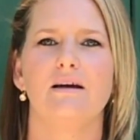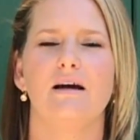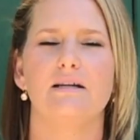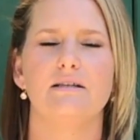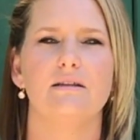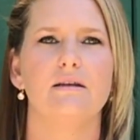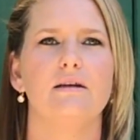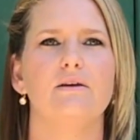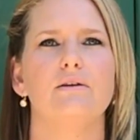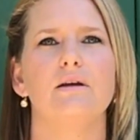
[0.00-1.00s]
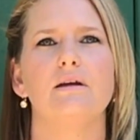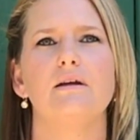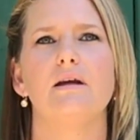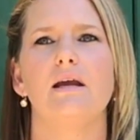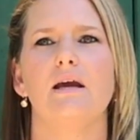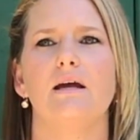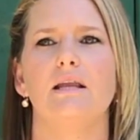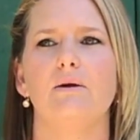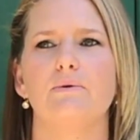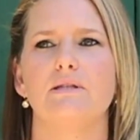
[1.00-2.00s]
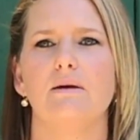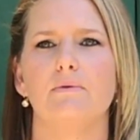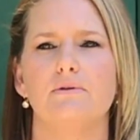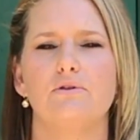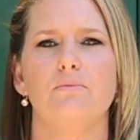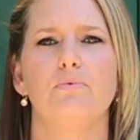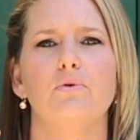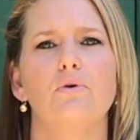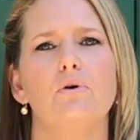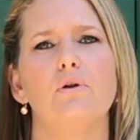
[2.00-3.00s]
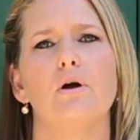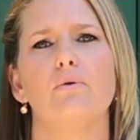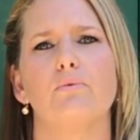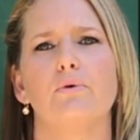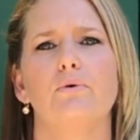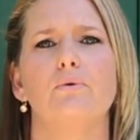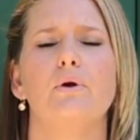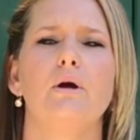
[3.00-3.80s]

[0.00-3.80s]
I did the healing, and he was able to pull a root